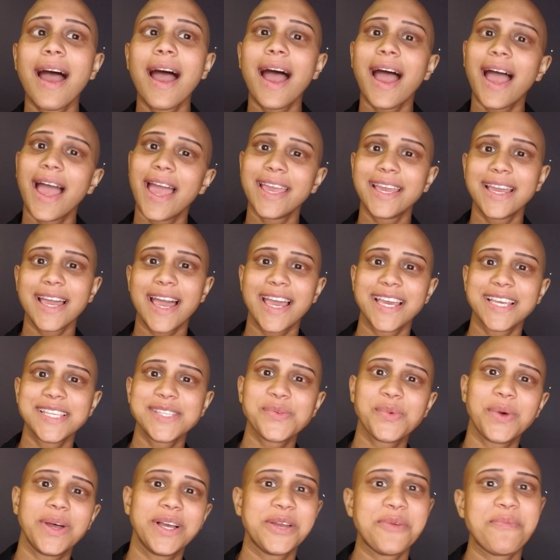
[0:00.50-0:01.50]
Hi guys,
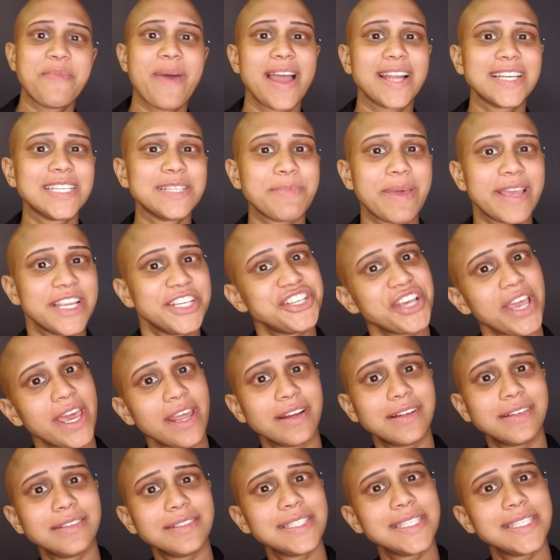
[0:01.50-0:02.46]
welcome back to my channel.